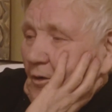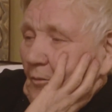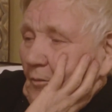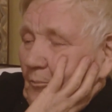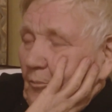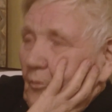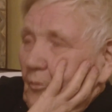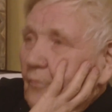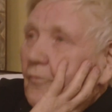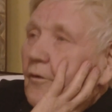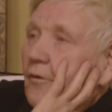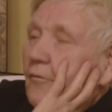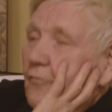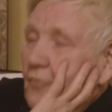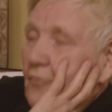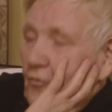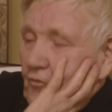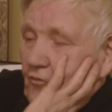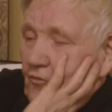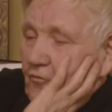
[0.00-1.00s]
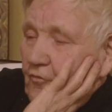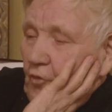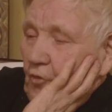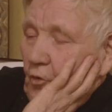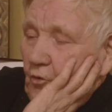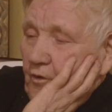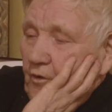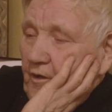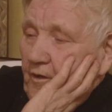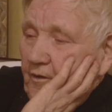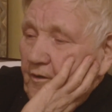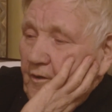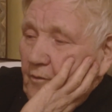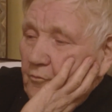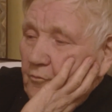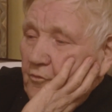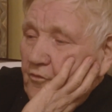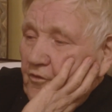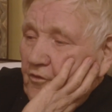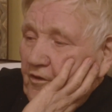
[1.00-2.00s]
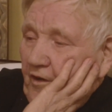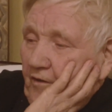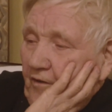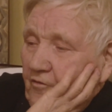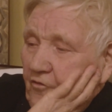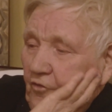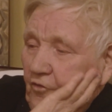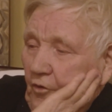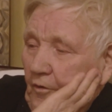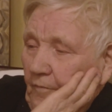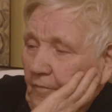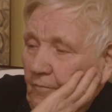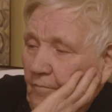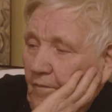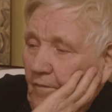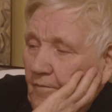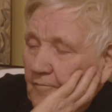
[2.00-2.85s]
Up the first floor there, that was the dance hall.